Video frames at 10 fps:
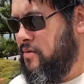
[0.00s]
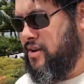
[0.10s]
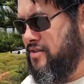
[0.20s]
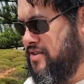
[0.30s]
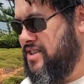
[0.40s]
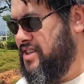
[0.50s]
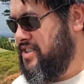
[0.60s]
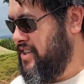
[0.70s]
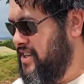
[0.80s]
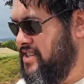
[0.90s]
because
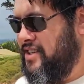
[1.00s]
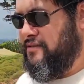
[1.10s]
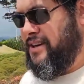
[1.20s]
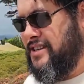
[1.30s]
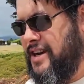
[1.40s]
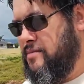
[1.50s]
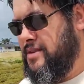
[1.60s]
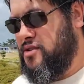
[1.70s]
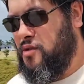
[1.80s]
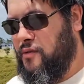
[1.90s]
Sinistea itself does come
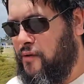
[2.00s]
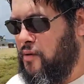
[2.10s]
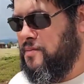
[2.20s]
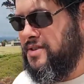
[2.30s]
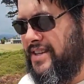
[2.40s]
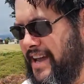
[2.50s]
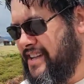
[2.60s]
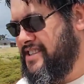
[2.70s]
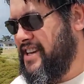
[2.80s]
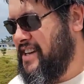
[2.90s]
in two forms,
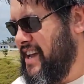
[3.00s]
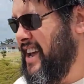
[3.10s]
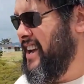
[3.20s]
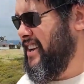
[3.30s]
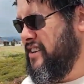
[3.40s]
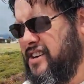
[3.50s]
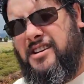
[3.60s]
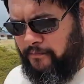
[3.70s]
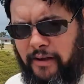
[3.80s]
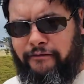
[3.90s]
Antique and
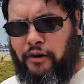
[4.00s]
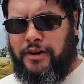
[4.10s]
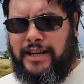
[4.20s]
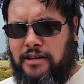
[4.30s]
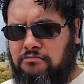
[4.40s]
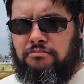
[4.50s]
Phony.